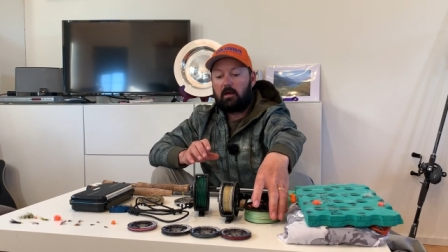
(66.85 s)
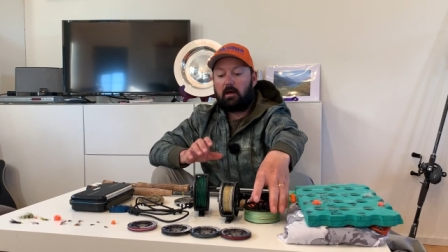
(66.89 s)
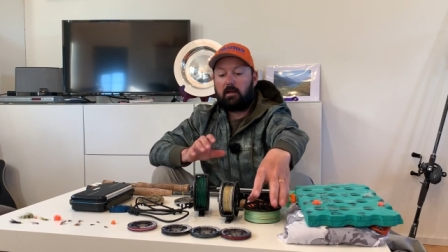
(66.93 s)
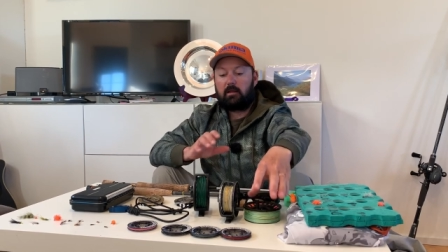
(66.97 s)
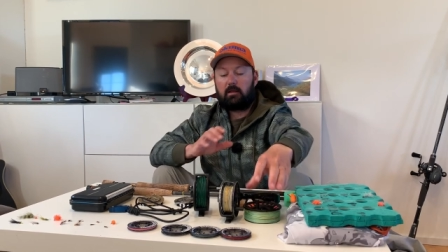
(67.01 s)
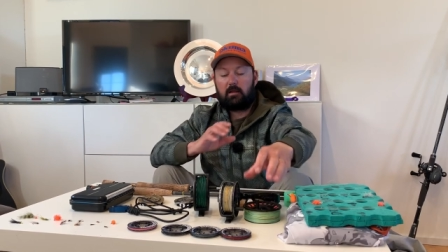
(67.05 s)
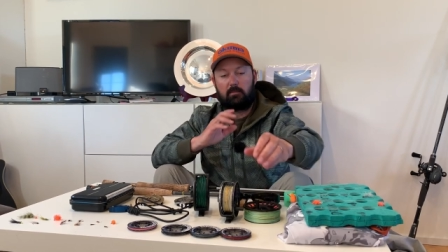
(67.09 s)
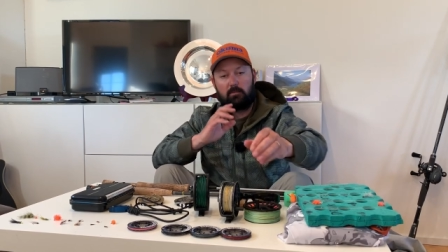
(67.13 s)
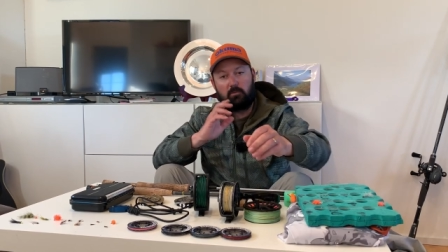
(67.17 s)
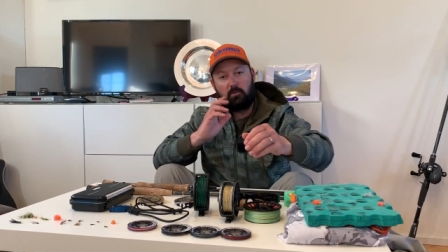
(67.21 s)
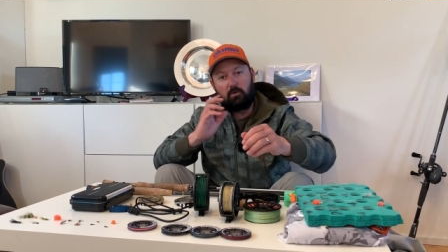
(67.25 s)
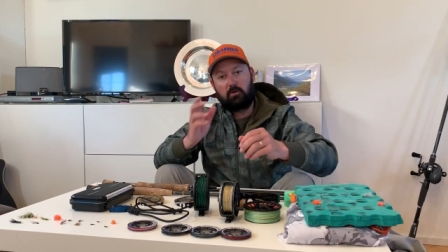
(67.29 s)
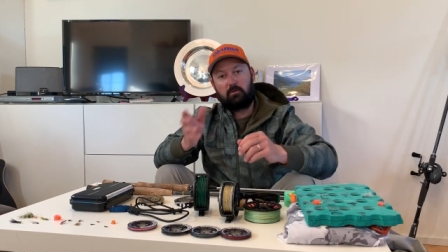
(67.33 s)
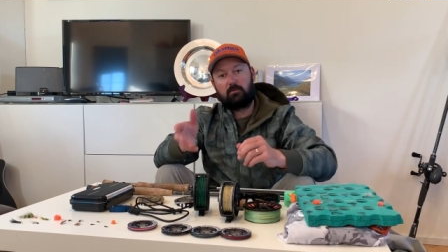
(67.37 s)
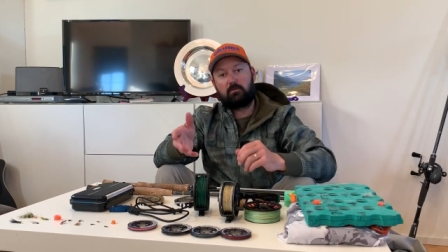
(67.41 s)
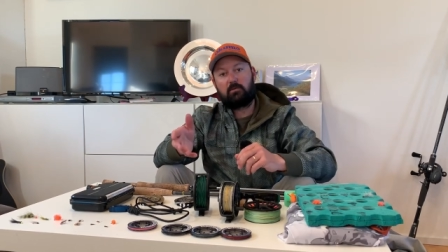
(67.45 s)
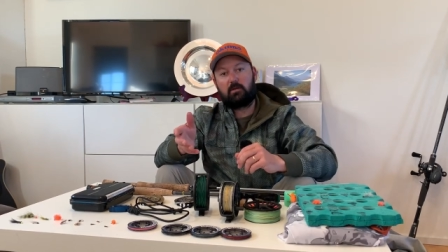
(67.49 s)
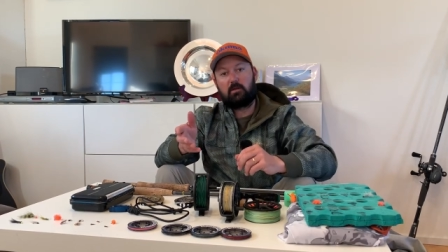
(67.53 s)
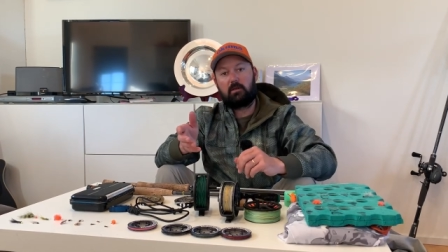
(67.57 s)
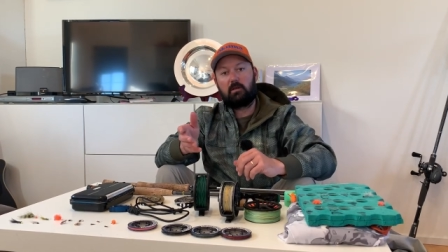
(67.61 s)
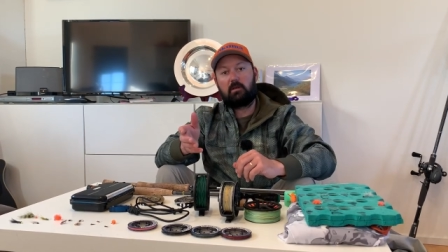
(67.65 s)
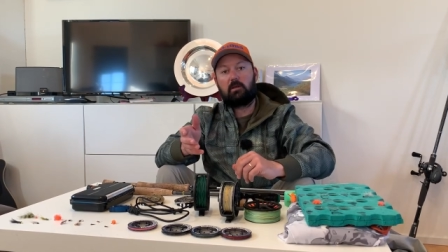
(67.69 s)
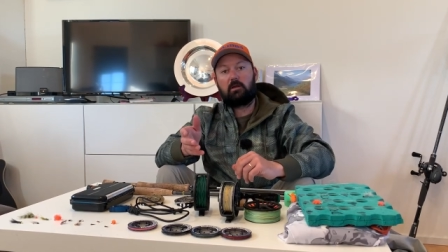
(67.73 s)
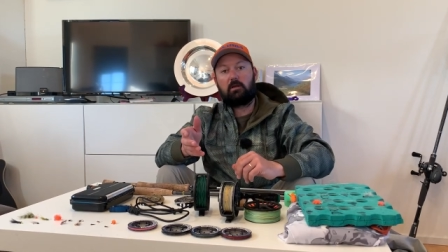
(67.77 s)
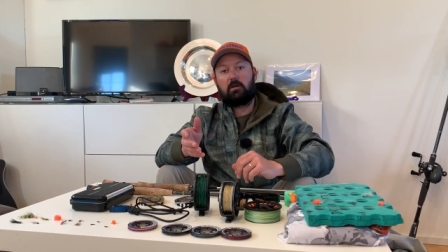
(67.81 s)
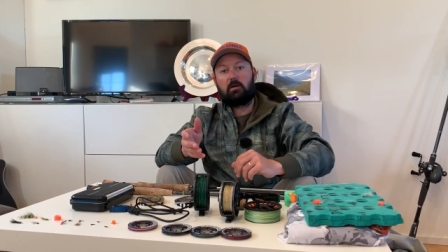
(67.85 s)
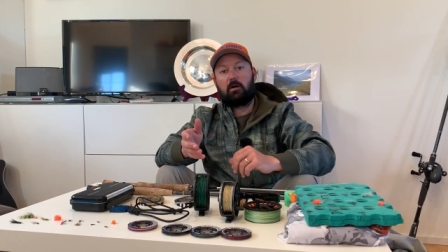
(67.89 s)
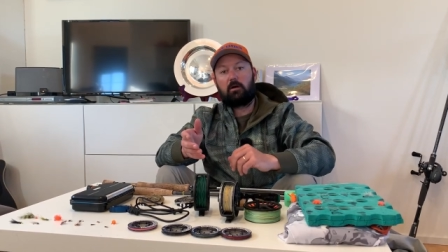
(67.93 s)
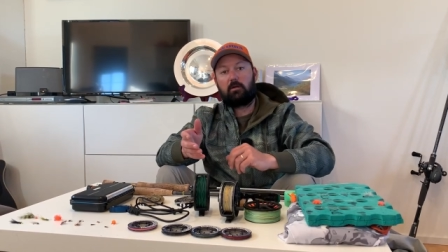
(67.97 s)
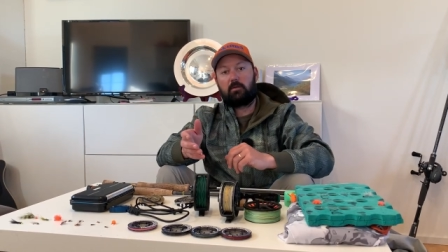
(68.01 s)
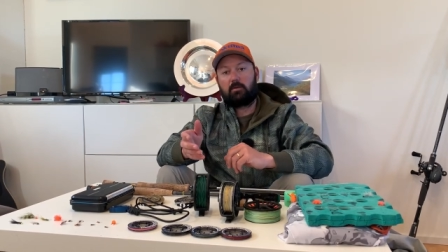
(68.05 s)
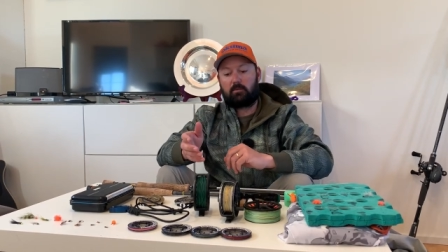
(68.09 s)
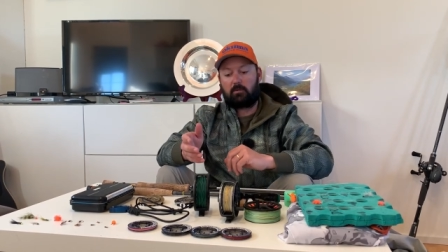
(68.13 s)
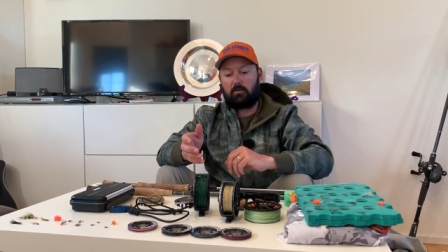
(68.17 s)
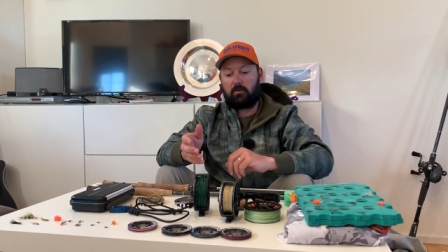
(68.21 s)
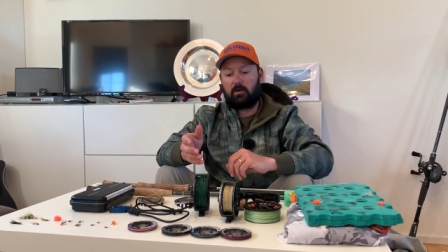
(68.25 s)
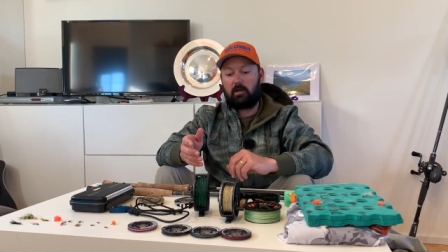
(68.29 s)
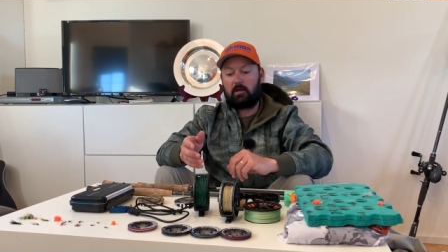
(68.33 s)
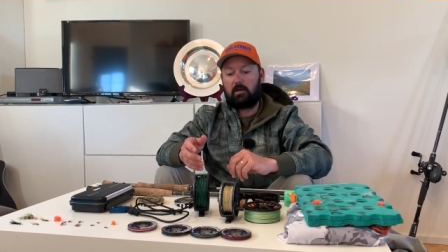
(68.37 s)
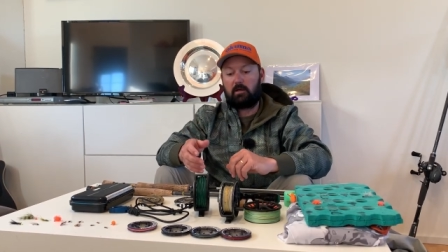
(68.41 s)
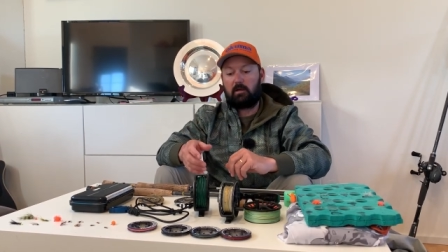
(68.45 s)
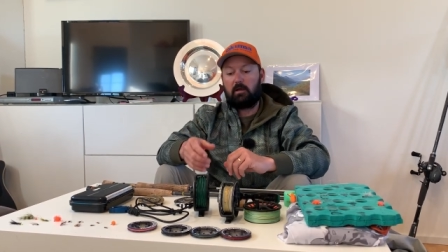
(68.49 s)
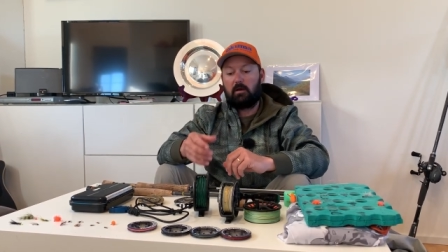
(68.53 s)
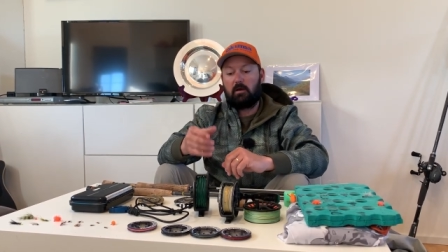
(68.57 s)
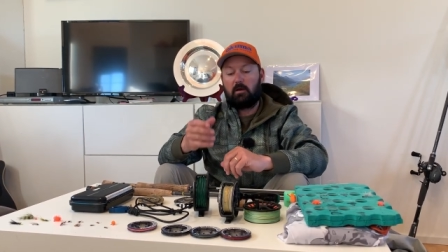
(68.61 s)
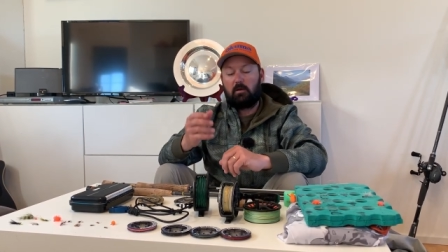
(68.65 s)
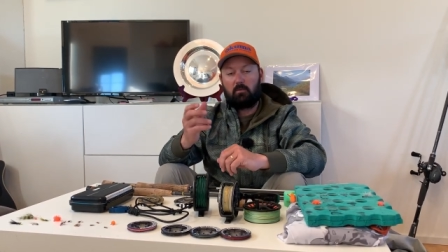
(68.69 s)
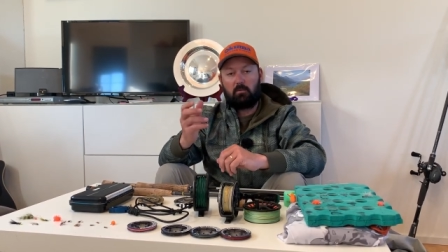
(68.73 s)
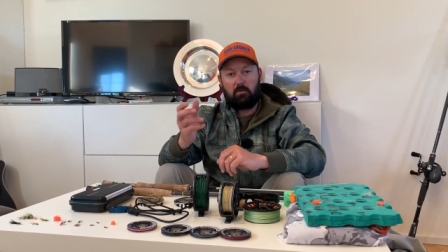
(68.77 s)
and then moved to the DI3